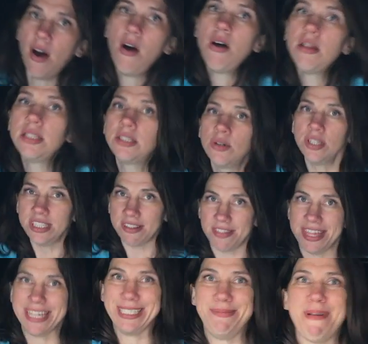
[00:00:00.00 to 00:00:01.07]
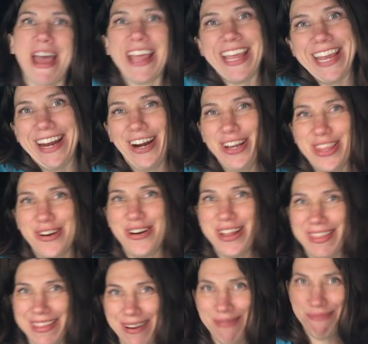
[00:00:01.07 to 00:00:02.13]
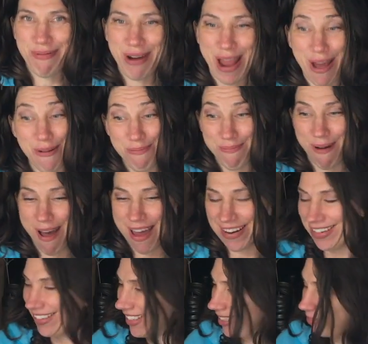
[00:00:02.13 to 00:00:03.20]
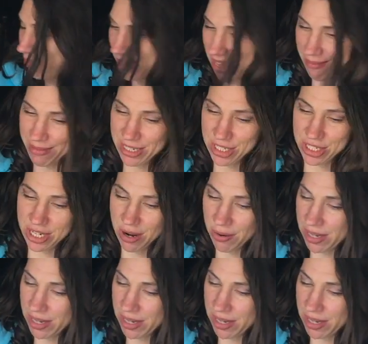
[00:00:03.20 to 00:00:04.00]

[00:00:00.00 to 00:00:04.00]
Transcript: all sorts of things back here that are in little brown bottles, but let me show